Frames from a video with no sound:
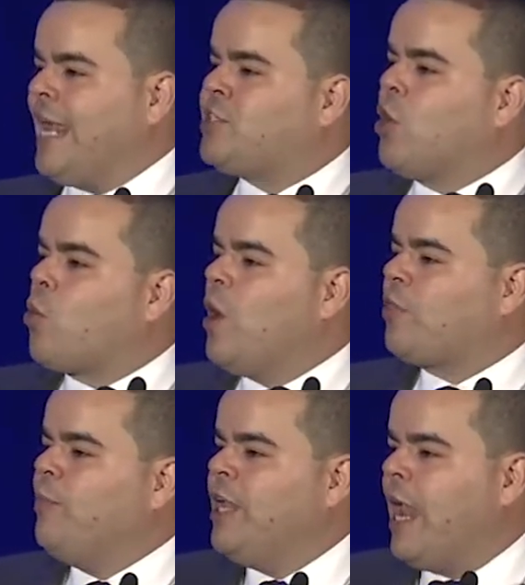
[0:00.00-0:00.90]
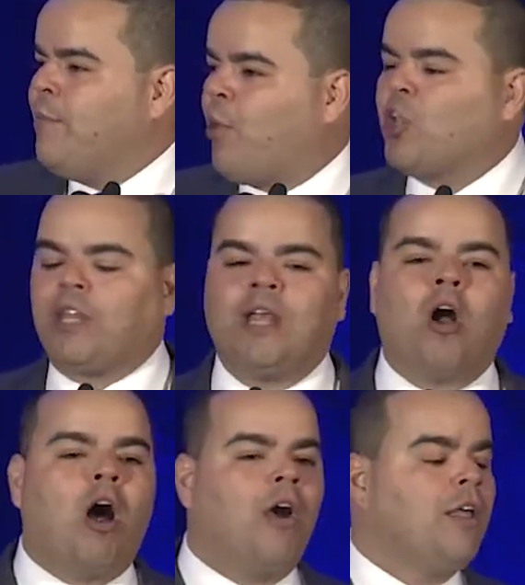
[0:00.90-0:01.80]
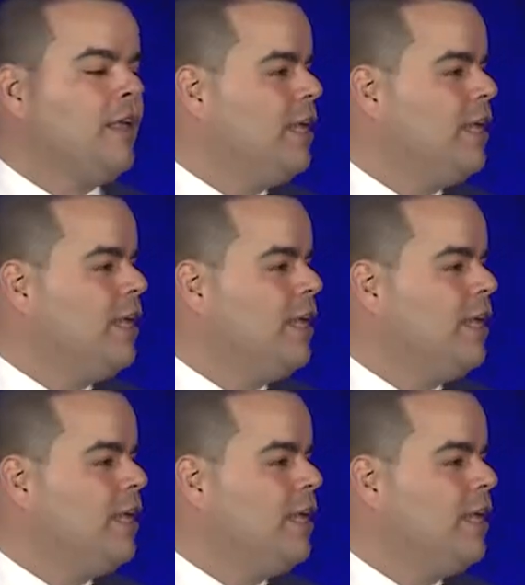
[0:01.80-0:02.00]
I took with me a birthday card.